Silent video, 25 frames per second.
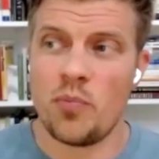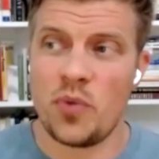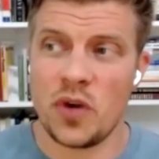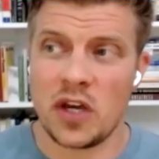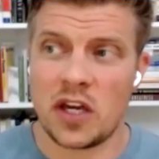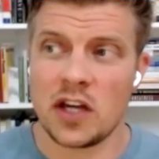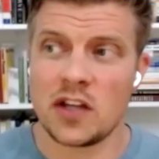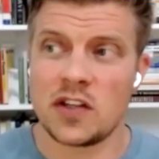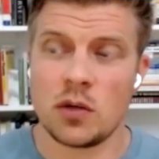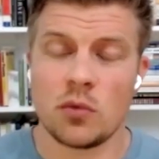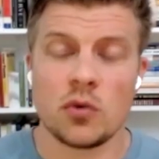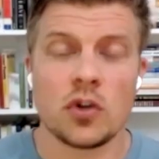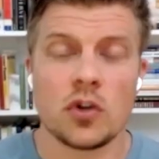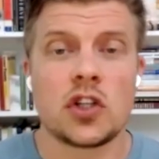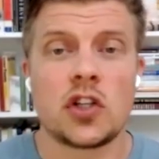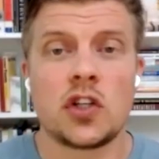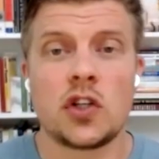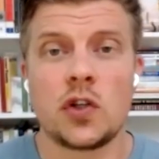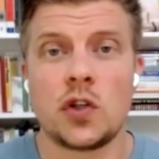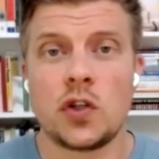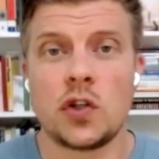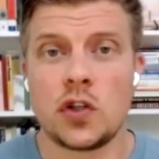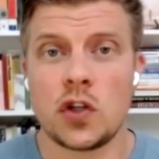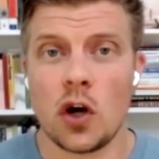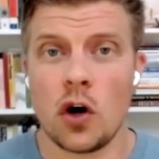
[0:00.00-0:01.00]
because it was
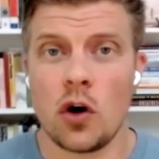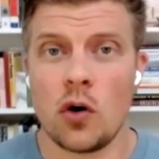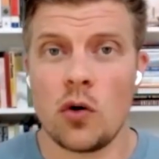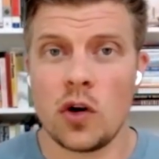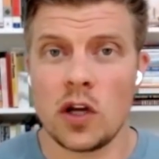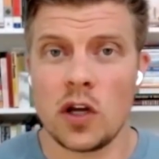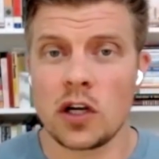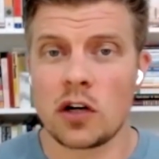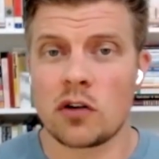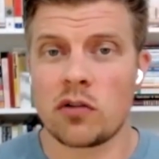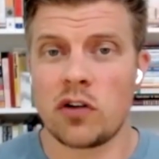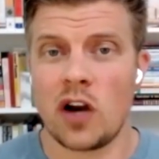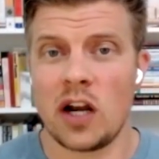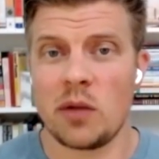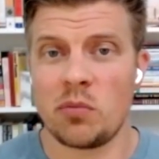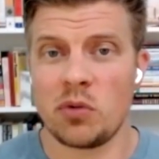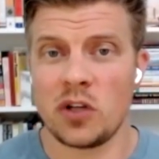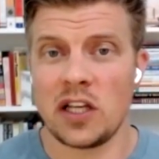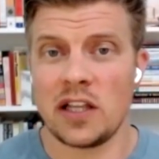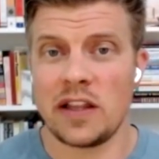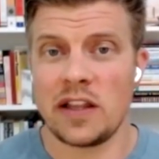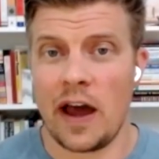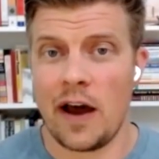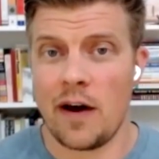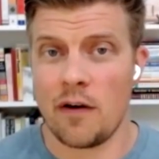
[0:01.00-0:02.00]
so
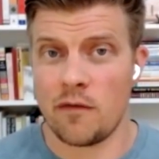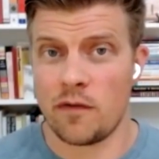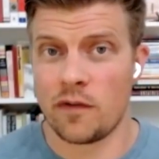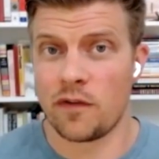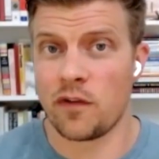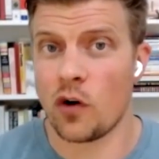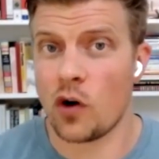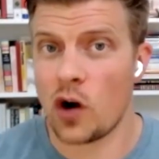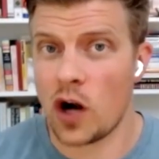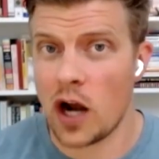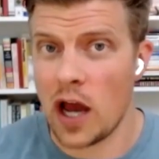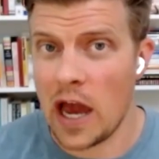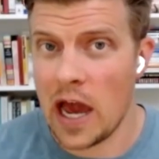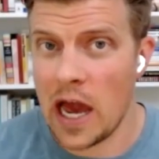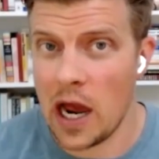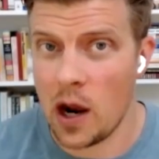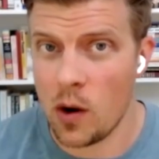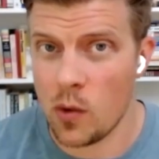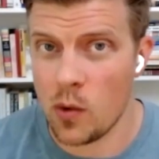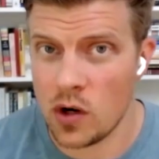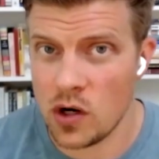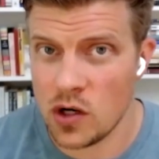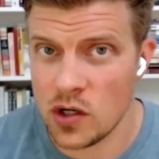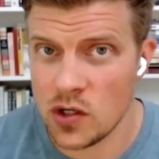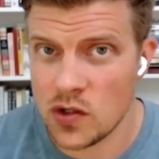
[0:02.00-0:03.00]
incredibly loud for
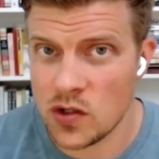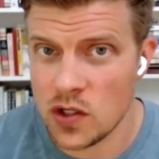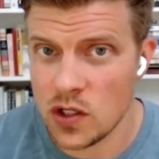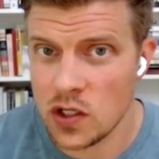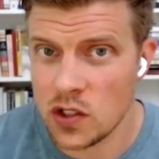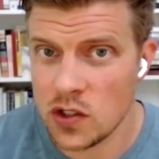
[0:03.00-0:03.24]
hours